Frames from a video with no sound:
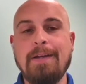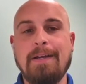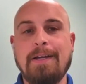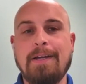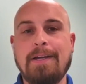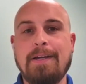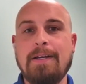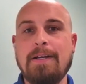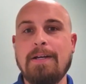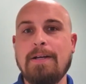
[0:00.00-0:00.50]

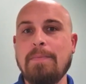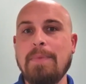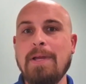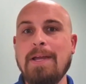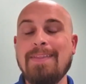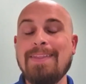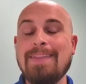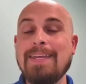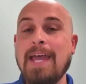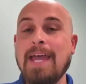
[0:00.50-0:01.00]

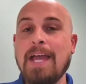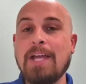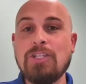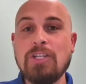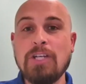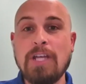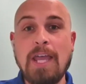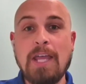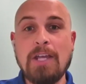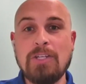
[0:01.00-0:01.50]
the
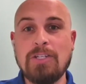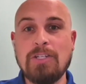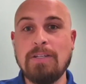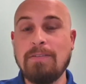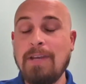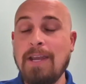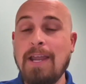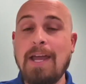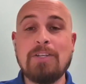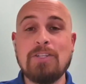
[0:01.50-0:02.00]

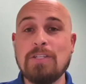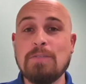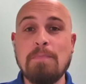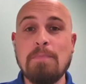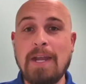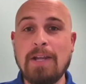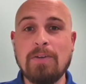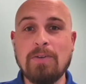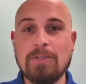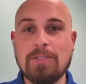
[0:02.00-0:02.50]
education, not just
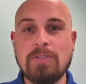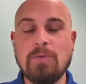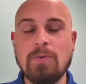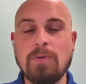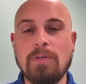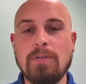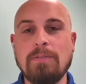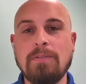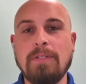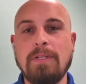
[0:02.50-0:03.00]
medical
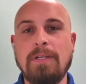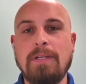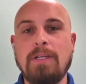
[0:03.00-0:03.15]
school,